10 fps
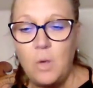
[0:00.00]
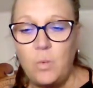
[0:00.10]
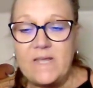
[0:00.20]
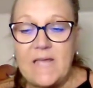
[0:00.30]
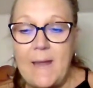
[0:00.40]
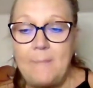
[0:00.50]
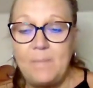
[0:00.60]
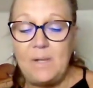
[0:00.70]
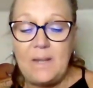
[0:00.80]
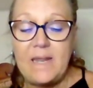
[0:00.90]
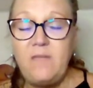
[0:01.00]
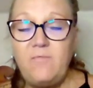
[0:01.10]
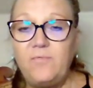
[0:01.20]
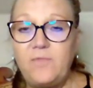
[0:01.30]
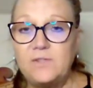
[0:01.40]
We can't
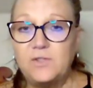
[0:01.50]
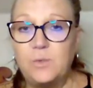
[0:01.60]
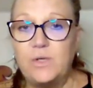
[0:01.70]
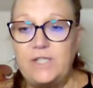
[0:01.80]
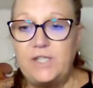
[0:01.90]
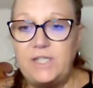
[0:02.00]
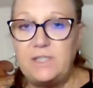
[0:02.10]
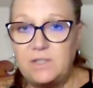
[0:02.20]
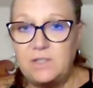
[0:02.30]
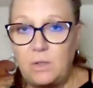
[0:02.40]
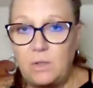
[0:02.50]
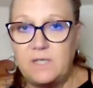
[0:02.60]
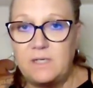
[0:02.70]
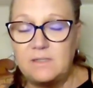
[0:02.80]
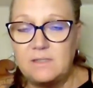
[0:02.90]
believe the story she's told
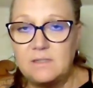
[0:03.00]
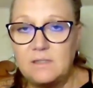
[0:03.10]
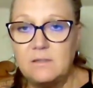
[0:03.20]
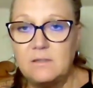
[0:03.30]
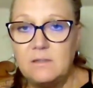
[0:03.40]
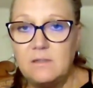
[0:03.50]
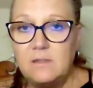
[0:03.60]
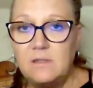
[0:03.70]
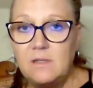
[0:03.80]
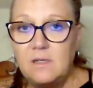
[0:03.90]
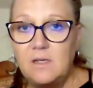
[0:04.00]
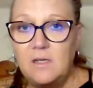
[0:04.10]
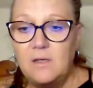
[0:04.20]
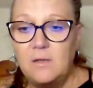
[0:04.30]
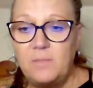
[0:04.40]
us
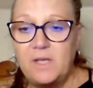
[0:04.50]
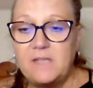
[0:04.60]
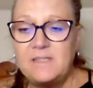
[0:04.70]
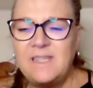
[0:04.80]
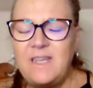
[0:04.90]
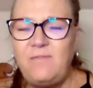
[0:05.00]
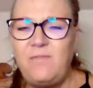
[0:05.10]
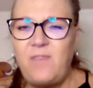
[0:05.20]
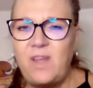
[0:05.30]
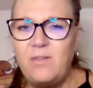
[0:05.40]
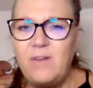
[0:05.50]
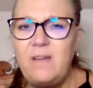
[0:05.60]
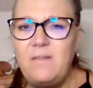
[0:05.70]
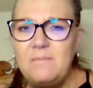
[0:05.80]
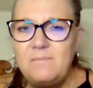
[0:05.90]
because the
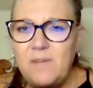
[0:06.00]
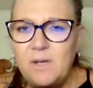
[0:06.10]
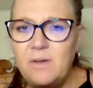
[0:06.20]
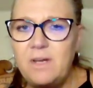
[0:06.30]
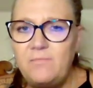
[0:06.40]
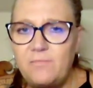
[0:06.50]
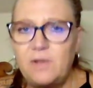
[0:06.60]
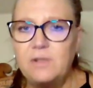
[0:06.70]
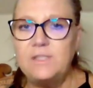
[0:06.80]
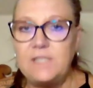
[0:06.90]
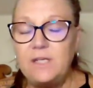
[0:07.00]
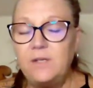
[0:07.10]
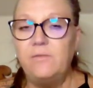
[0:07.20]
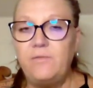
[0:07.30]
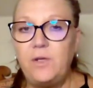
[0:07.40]
very, very first
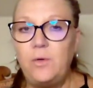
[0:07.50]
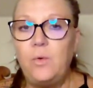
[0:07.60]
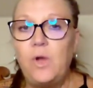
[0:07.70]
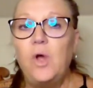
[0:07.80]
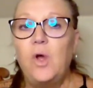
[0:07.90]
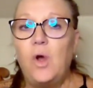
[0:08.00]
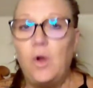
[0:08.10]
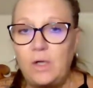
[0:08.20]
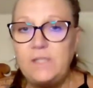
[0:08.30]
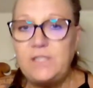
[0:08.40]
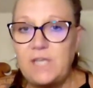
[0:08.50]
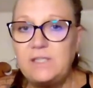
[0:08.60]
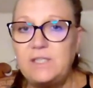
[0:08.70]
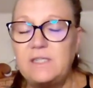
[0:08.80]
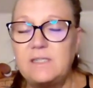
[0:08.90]
interview on
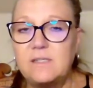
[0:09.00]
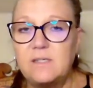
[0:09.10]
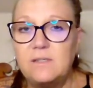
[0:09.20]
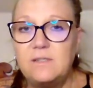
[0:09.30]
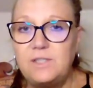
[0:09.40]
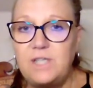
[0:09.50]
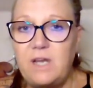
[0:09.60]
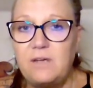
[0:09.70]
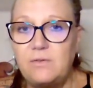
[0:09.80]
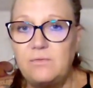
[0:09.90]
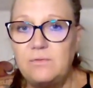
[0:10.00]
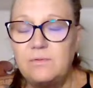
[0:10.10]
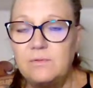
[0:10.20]
Duchess channel,